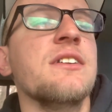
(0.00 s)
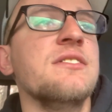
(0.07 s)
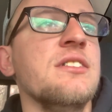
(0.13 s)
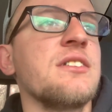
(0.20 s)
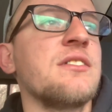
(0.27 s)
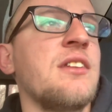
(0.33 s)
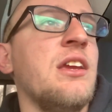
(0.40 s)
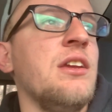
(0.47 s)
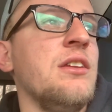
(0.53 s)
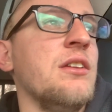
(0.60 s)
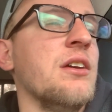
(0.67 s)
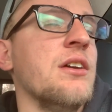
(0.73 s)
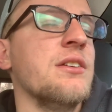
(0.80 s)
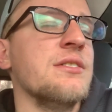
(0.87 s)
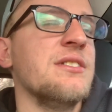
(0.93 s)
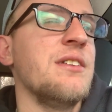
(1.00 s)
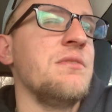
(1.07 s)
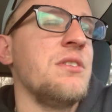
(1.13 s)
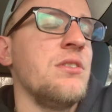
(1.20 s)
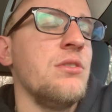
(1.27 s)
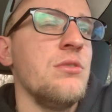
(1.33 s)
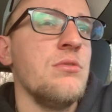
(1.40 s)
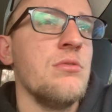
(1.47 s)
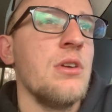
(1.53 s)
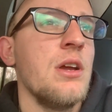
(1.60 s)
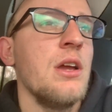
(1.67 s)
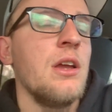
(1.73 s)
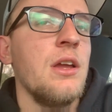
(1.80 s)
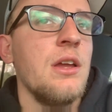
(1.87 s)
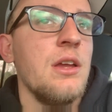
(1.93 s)
1672
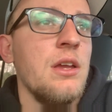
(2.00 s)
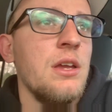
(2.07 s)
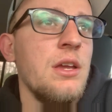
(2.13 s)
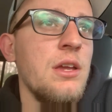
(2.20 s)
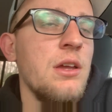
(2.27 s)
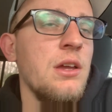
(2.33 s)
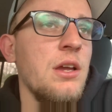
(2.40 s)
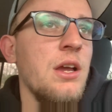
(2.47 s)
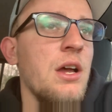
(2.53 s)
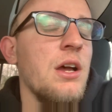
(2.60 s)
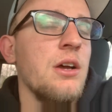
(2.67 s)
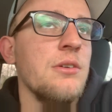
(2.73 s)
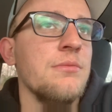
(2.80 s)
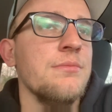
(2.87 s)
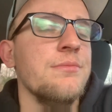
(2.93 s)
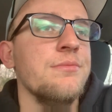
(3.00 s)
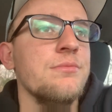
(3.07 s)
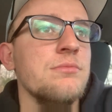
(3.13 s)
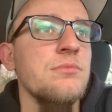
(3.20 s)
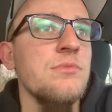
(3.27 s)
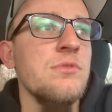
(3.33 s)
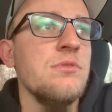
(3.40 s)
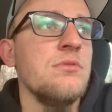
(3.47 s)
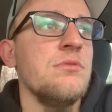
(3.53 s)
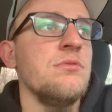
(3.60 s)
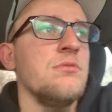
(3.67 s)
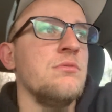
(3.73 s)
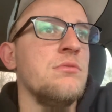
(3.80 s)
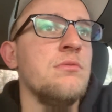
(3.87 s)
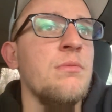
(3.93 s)
uh, um,
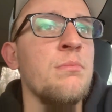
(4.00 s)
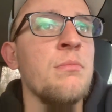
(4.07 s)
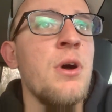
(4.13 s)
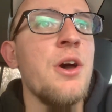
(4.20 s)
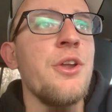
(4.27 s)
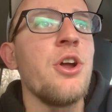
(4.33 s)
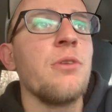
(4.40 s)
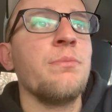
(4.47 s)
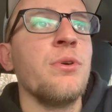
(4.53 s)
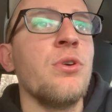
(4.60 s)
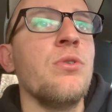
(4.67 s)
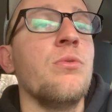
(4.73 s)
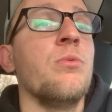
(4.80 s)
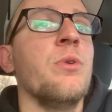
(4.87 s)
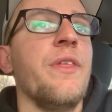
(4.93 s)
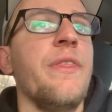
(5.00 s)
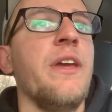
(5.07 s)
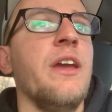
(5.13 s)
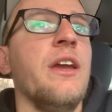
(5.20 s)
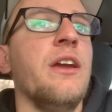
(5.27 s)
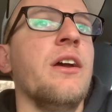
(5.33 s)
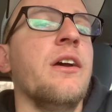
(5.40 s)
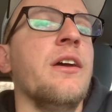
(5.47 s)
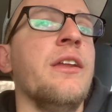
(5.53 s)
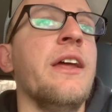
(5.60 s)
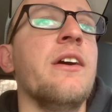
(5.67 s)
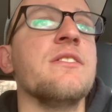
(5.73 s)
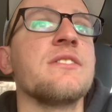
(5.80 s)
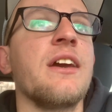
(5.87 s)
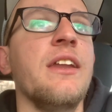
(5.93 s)
Monarch boat with a, uh,
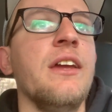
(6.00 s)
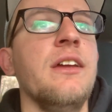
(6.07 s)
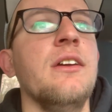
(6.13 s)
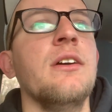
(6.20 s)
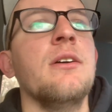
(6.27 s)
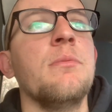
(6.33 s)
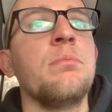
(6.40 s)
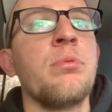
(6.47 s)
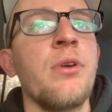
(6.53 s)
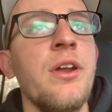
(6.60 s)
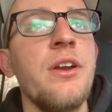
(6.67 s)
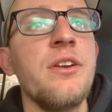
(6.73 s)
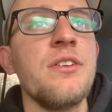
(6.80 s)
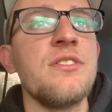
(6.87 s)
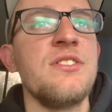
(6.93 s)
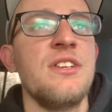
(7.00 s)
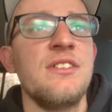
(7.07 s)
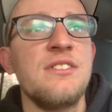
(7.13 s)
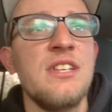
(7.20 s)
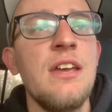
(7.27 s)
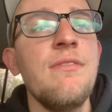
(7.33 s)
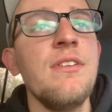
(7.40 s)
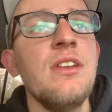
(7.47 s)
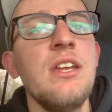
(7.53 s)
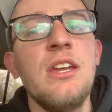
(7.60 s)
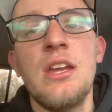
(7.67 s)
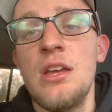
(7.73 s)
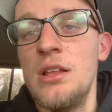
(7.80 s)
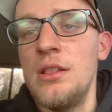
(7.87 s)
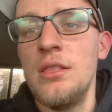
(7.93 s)
now it's got a uh, Predator
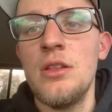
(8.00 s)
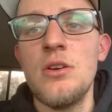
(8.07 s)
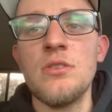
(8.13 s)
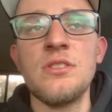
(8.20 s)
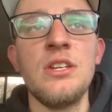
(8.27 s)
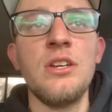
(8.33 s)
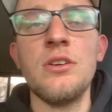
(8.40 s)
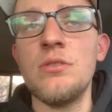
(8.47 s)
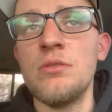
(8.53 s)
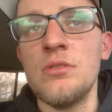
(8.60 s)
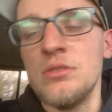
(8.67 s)
670 long tail